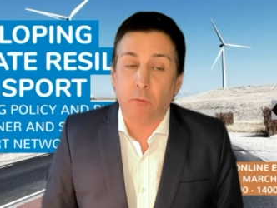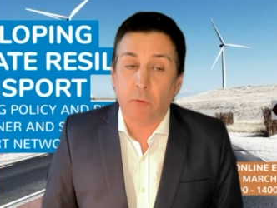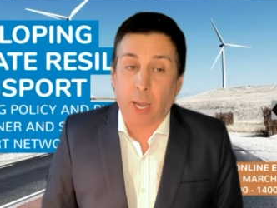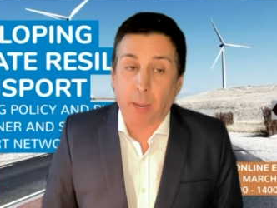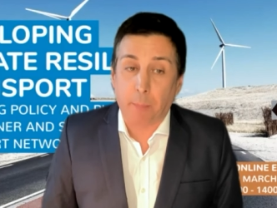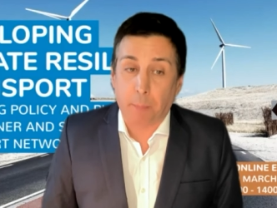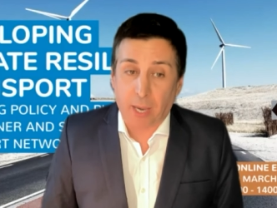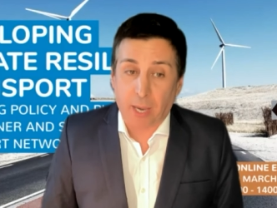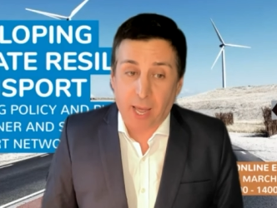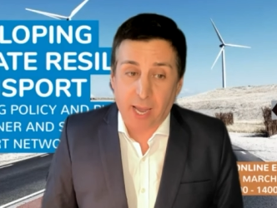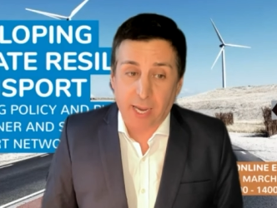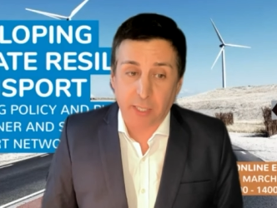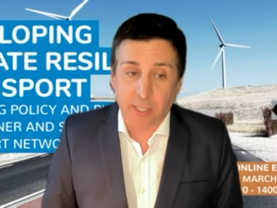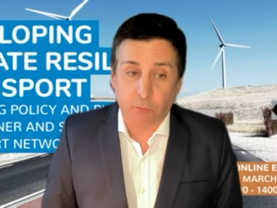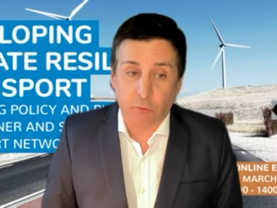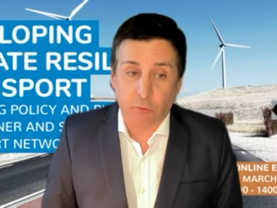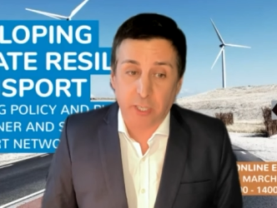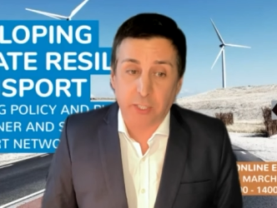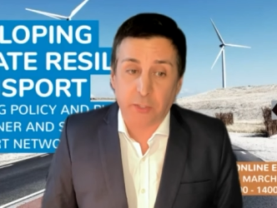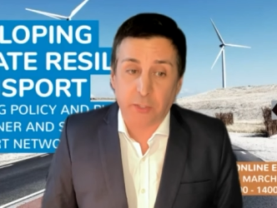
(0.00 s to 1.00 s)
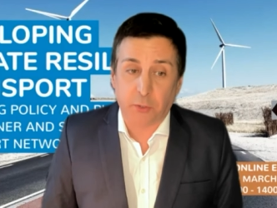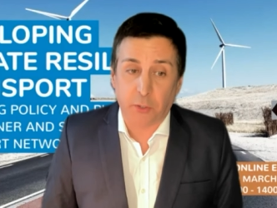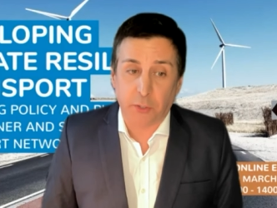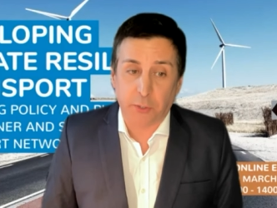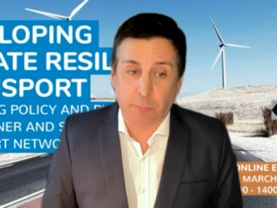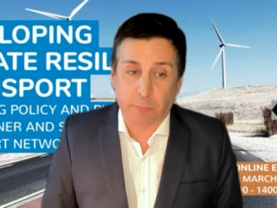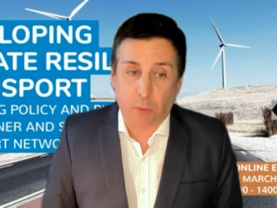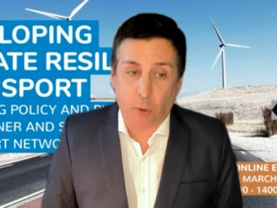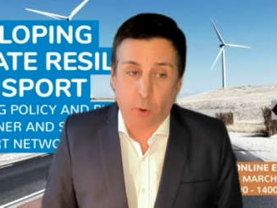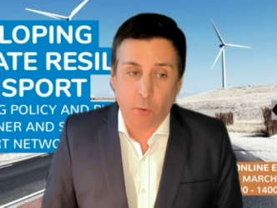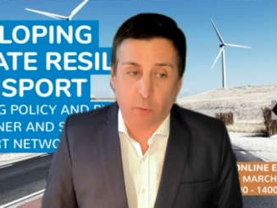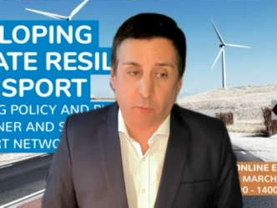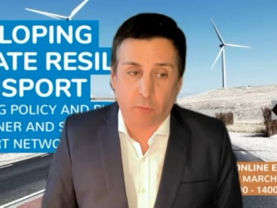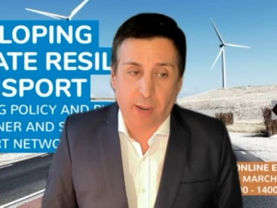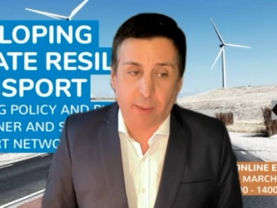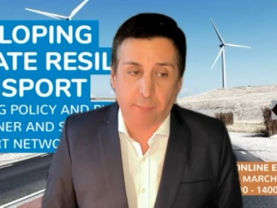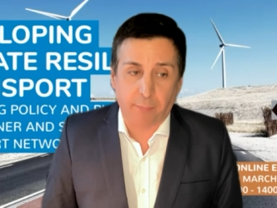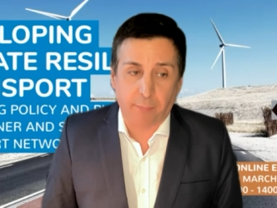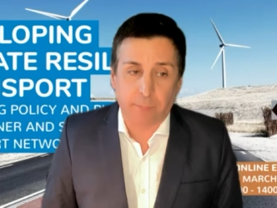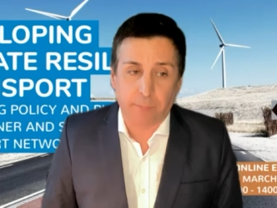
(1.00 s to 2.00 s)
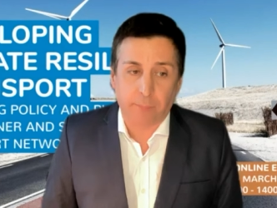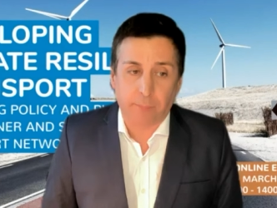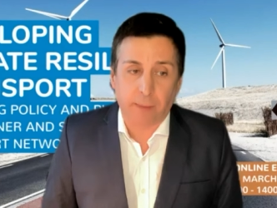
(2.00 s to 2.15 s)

Applied Research Programme.